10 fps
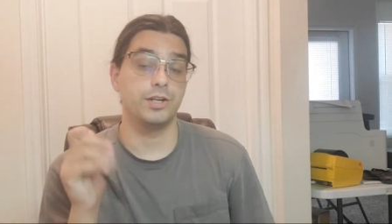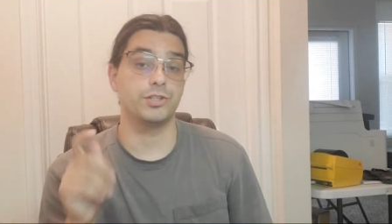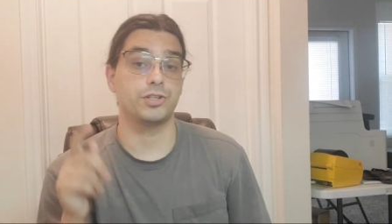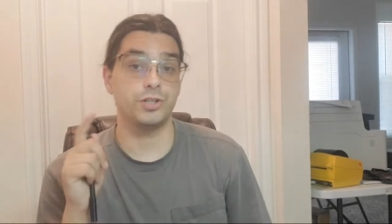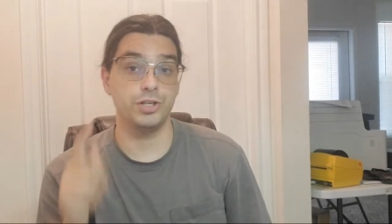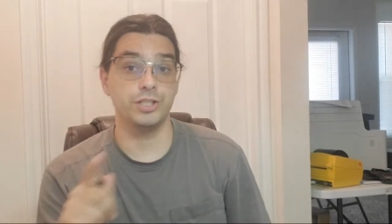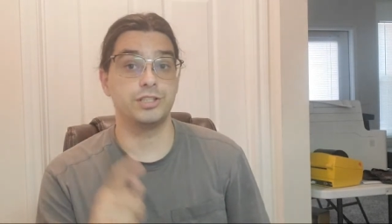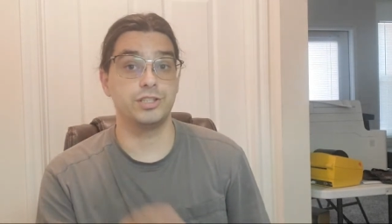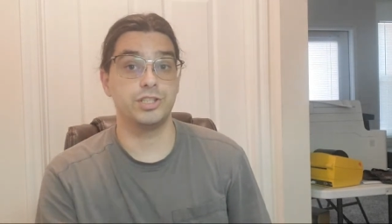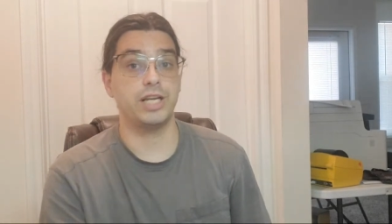there's a
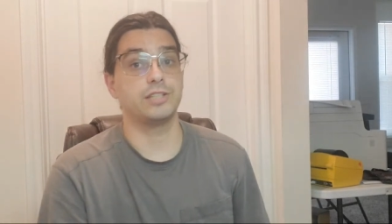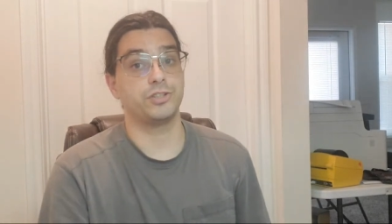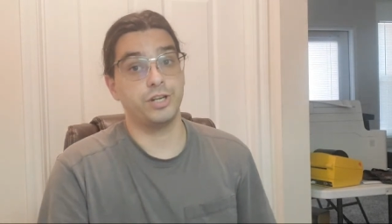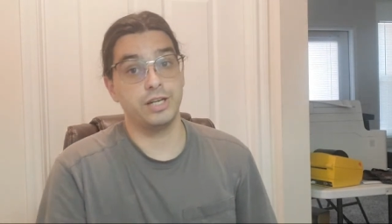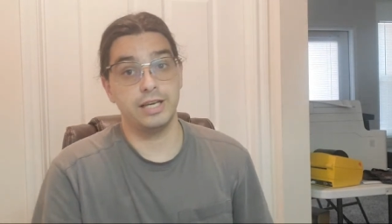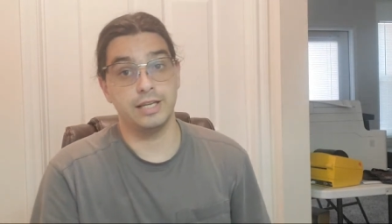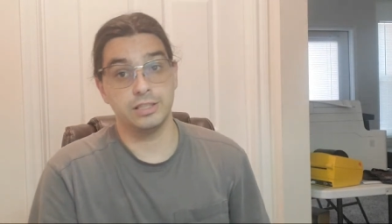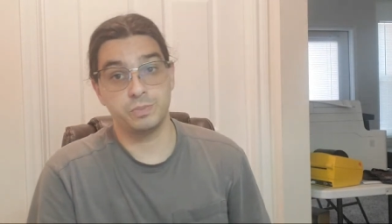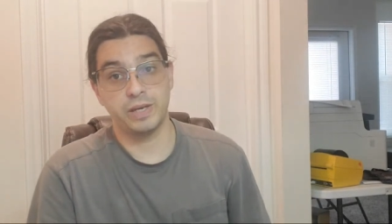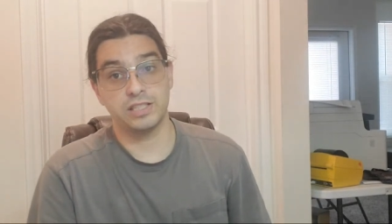good chance you're going to get
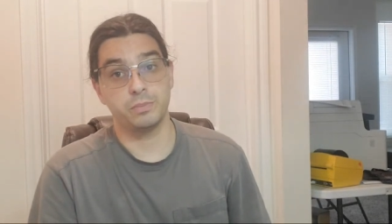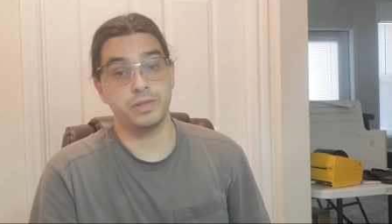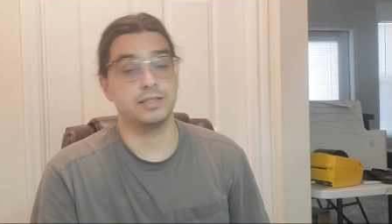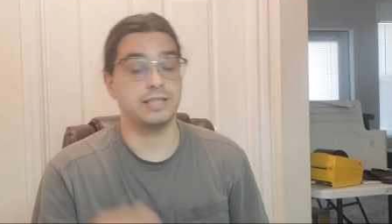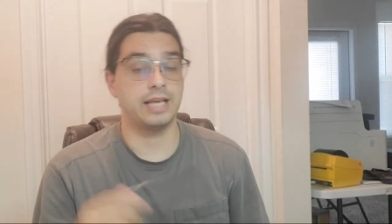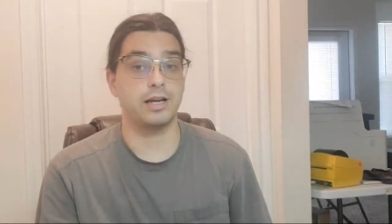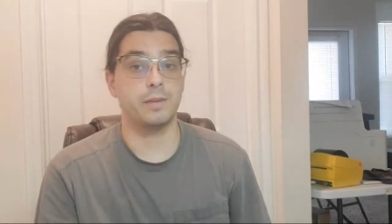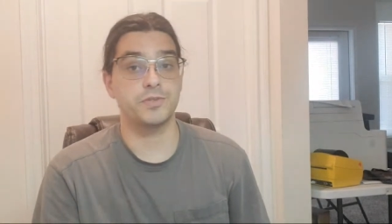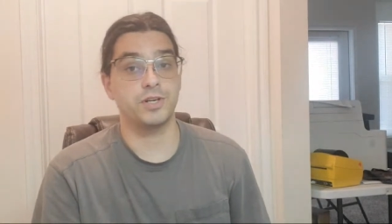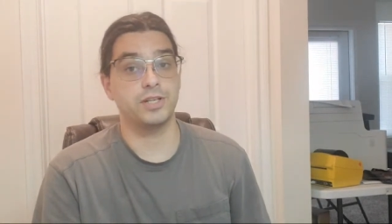inspected because that
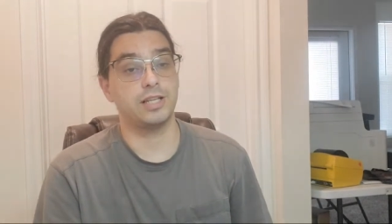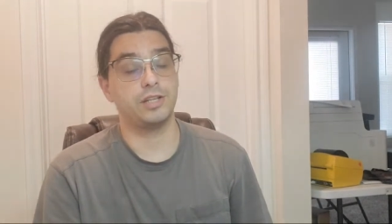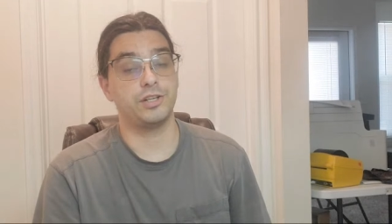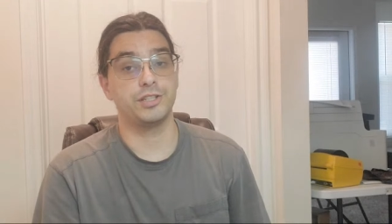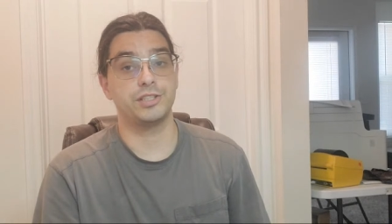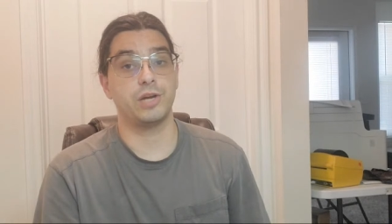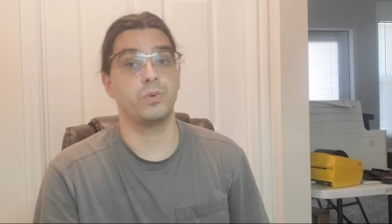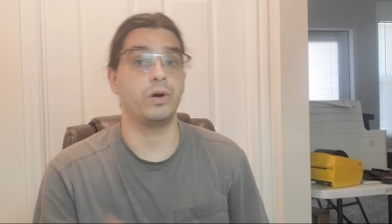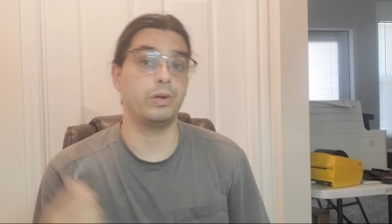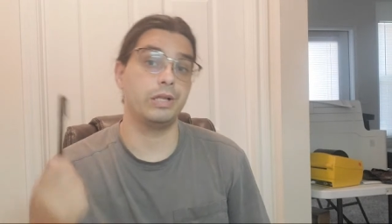cop is going to sit there and say,
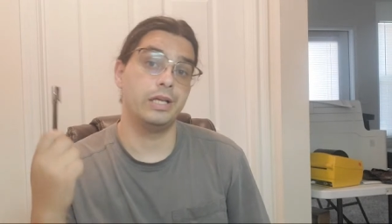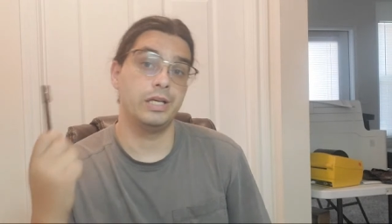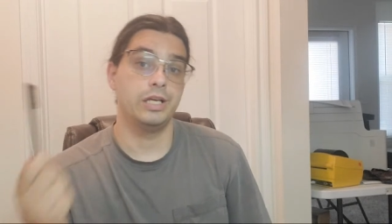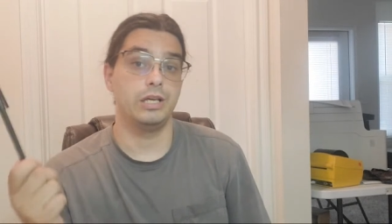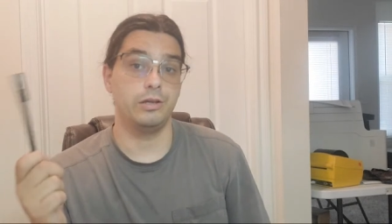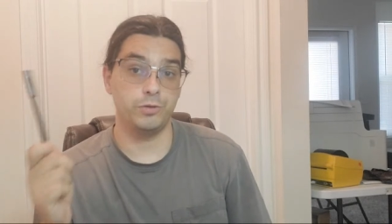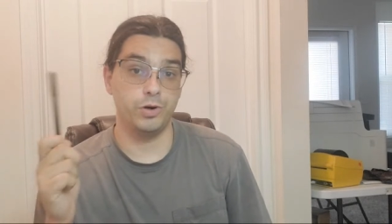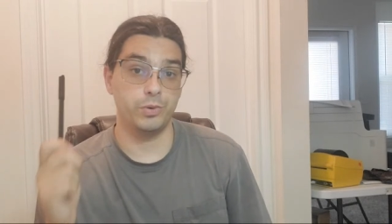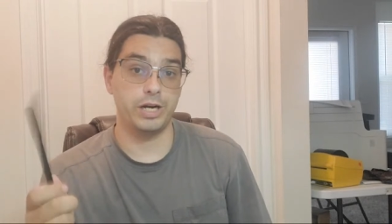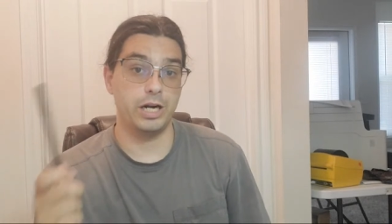well, if you
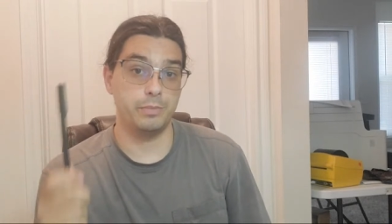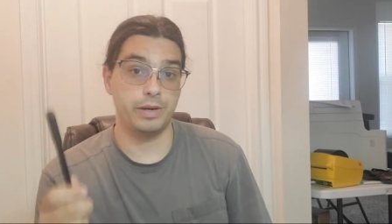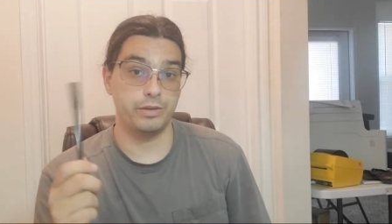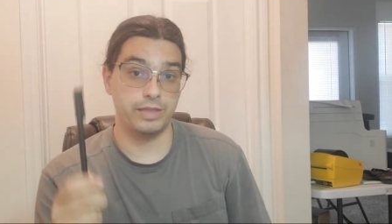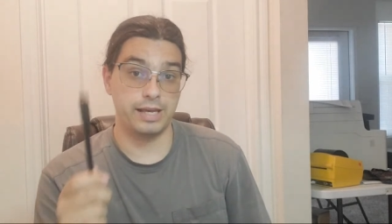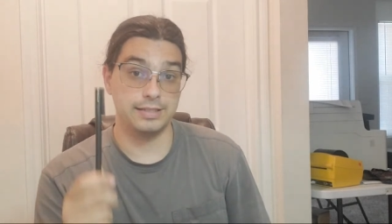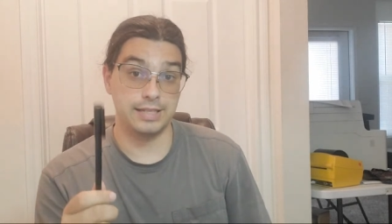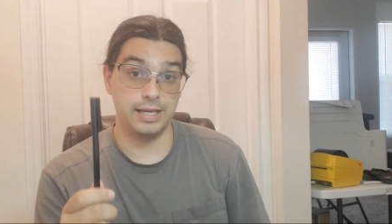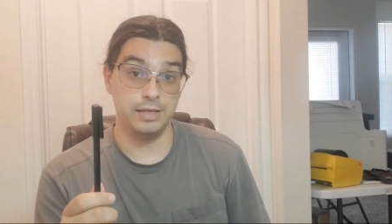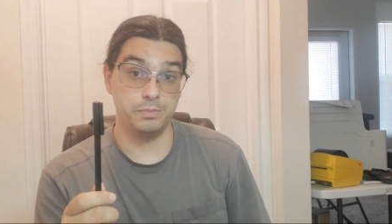don't care about that
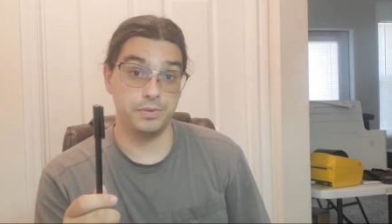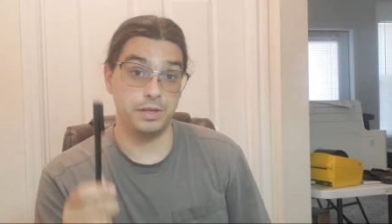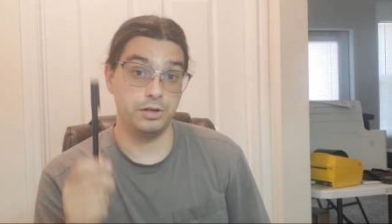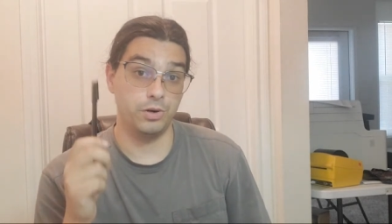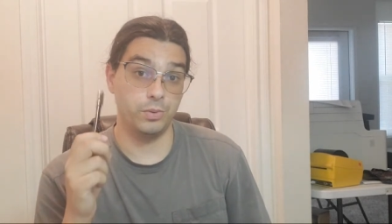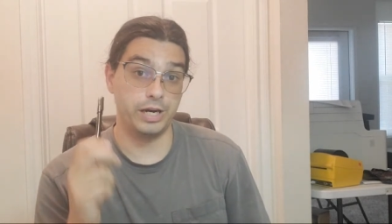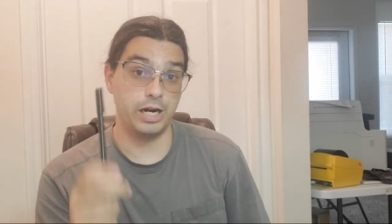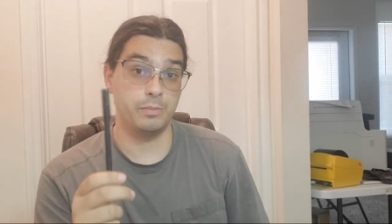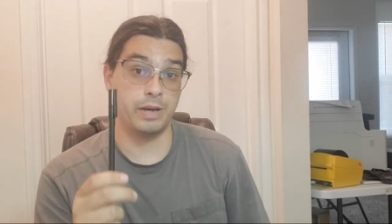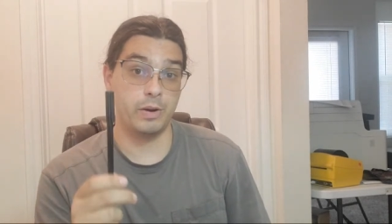tape and you don't
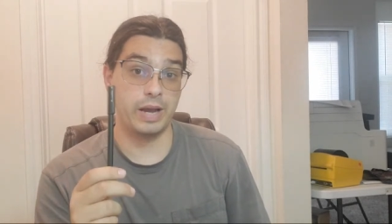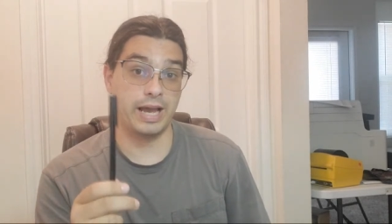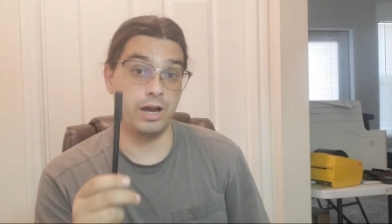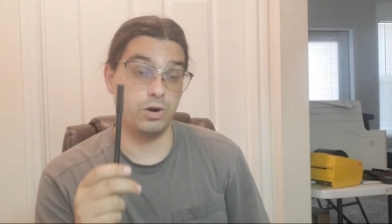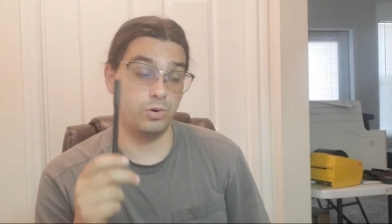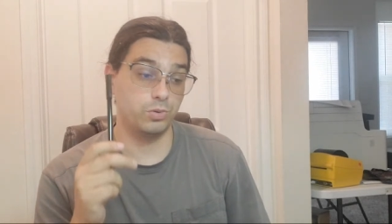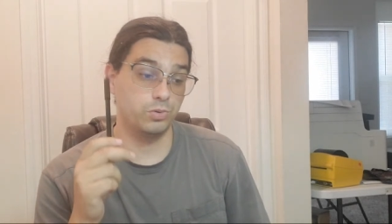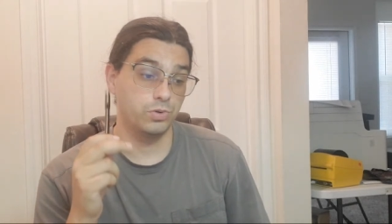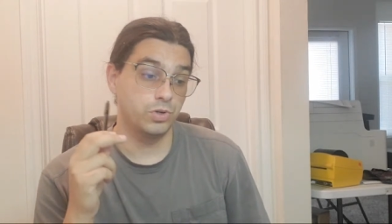care about how